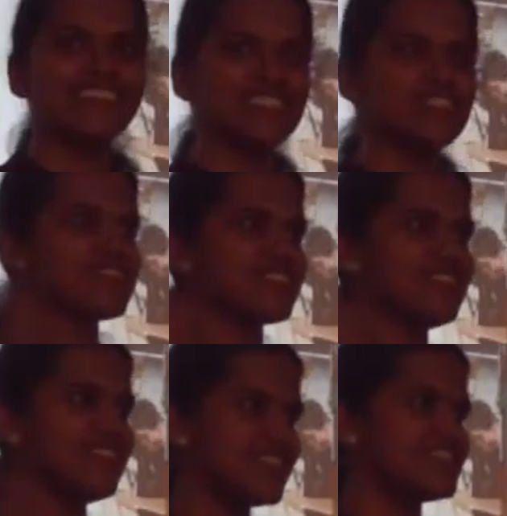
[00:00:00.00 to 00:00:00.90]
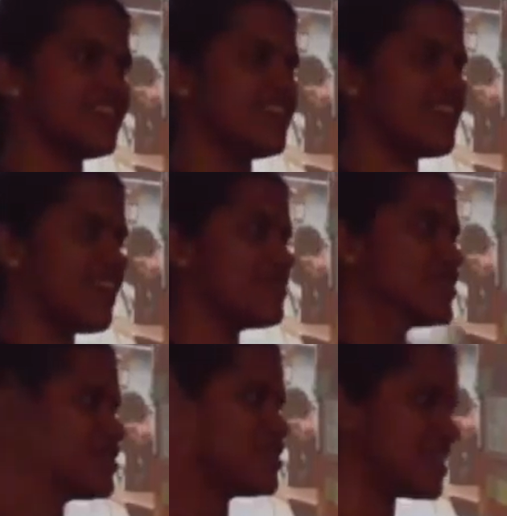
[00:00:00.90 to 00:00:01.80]
then they just knit and cover
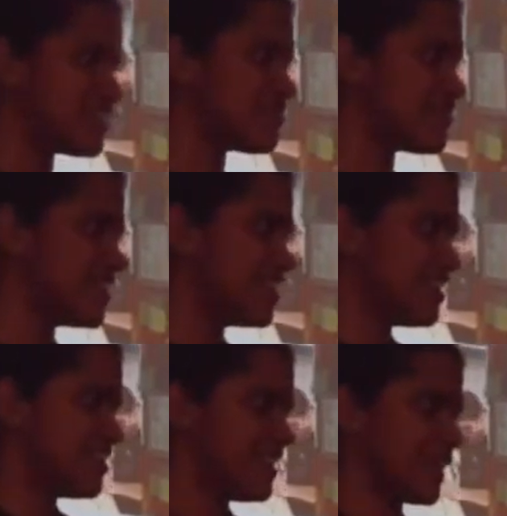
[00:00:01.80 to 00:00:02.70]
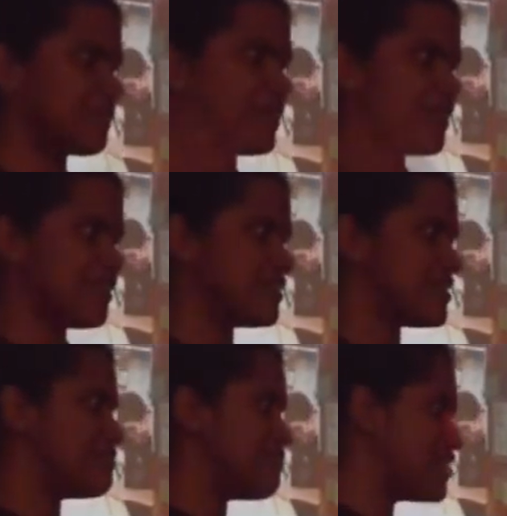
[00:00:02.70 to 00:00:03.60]
stuff like pillars
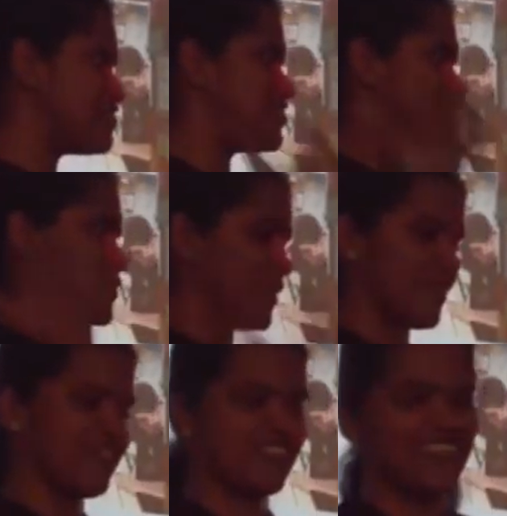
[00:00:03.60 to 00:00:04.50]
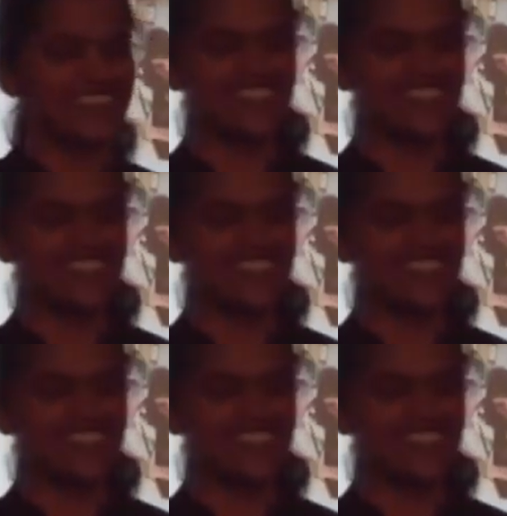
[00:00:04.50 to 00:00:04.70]
and benches with things